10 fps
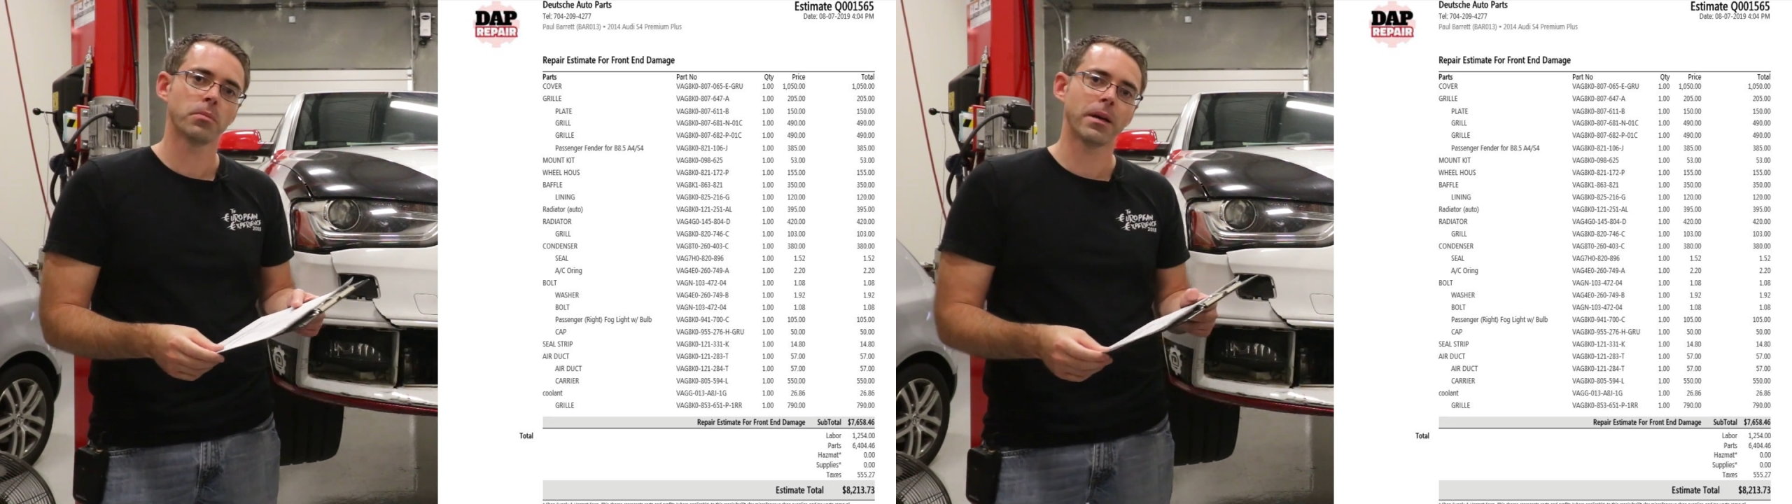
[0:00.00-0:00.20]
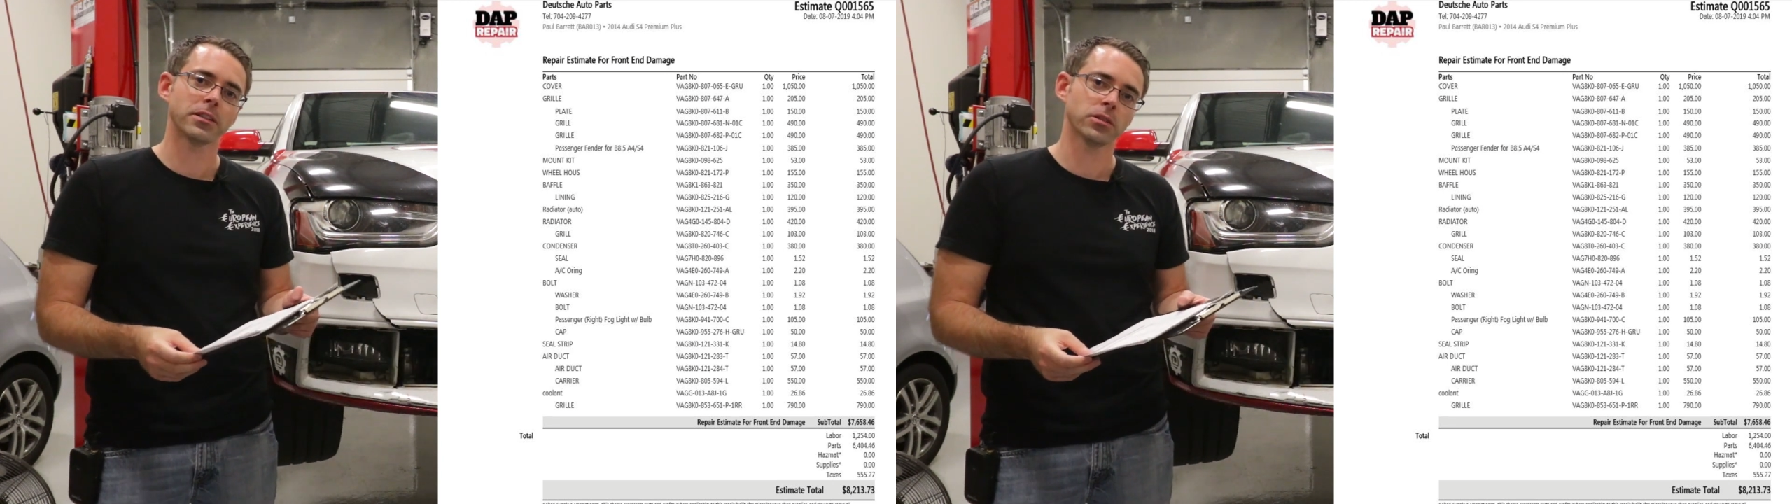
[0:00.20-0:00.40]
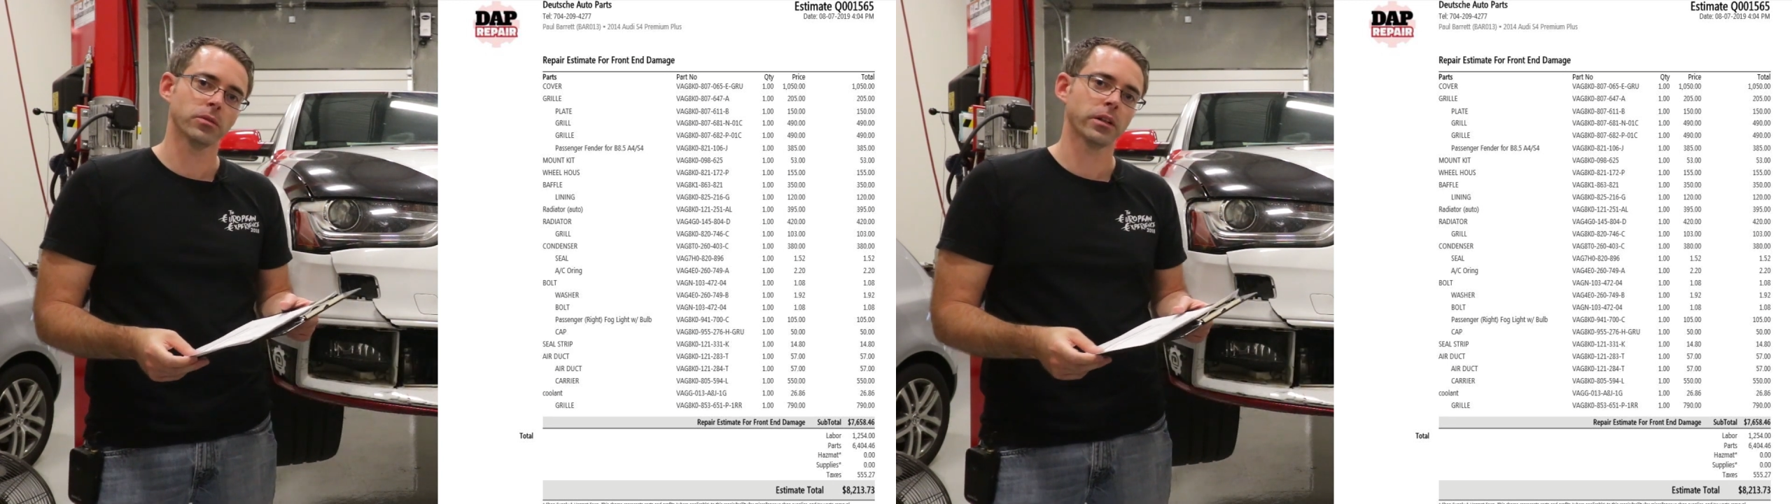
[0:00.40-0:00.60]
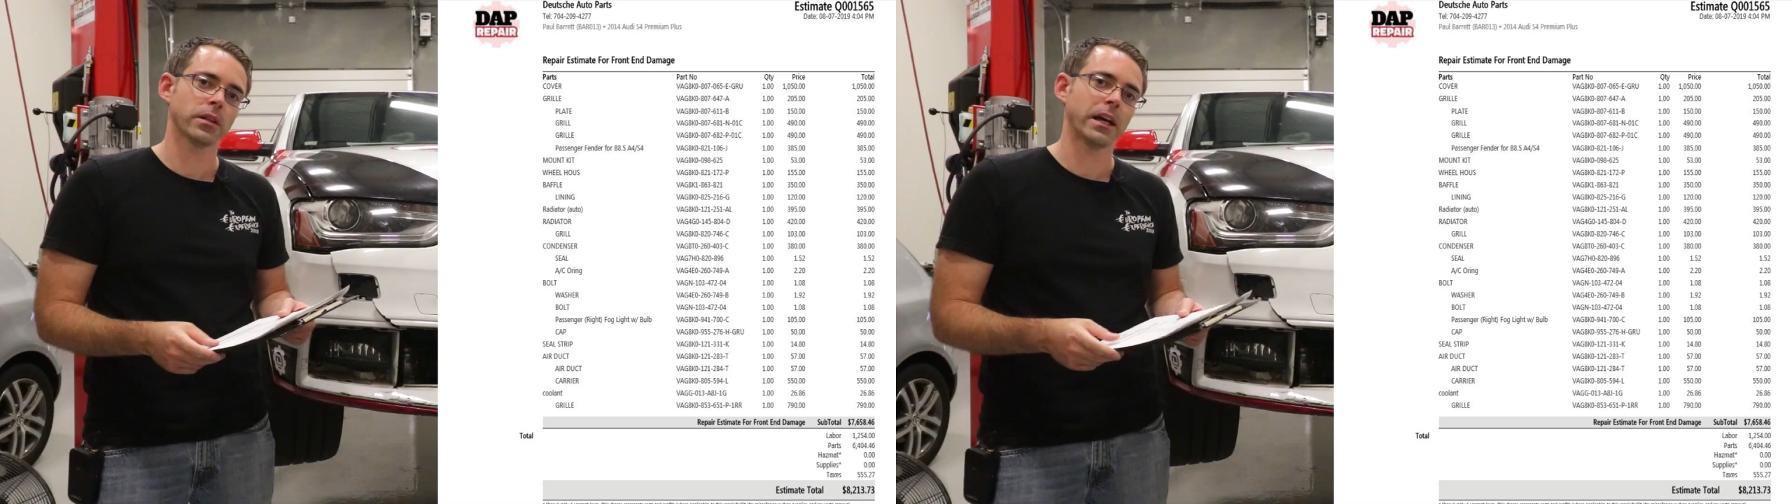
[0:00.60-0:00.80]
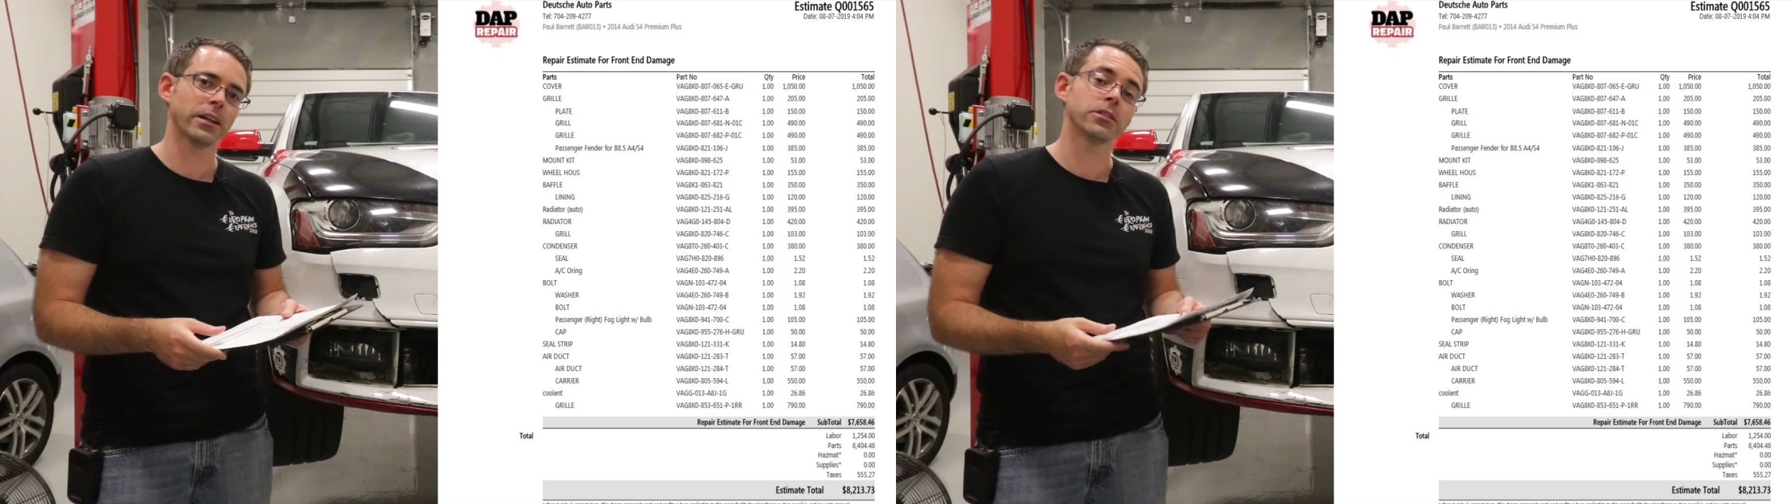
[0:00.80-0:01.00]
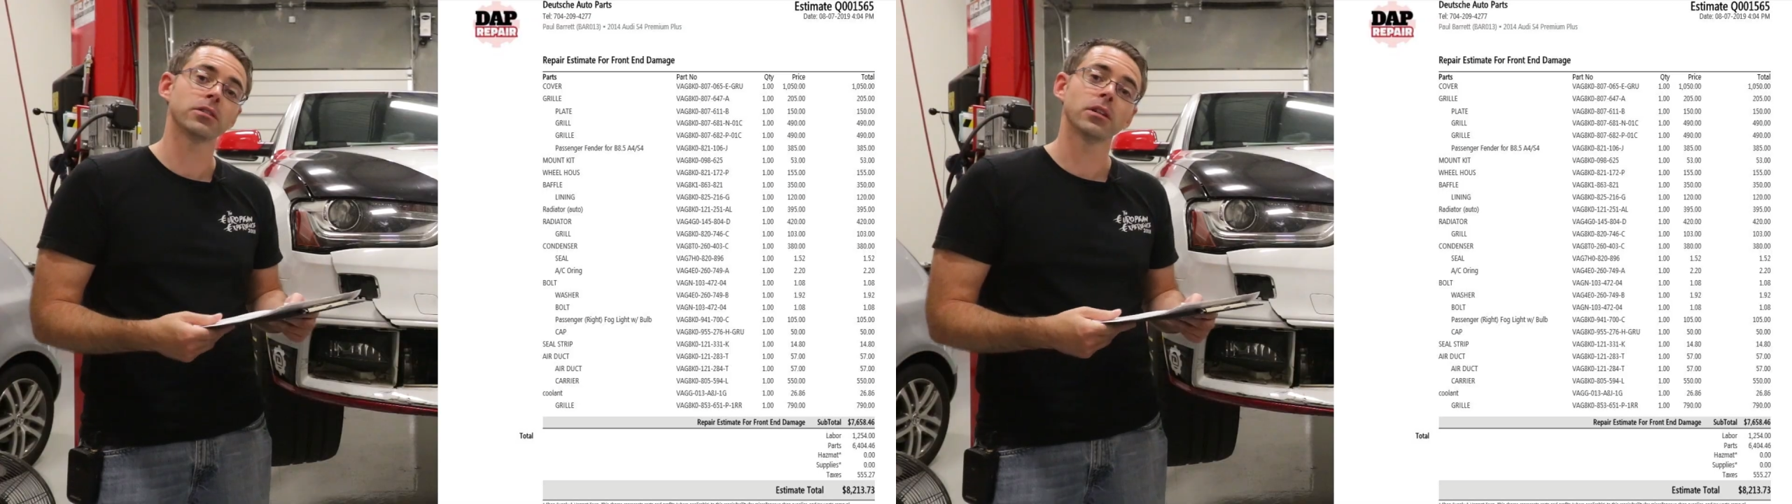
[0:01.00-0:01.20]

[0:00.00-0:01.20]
messing with as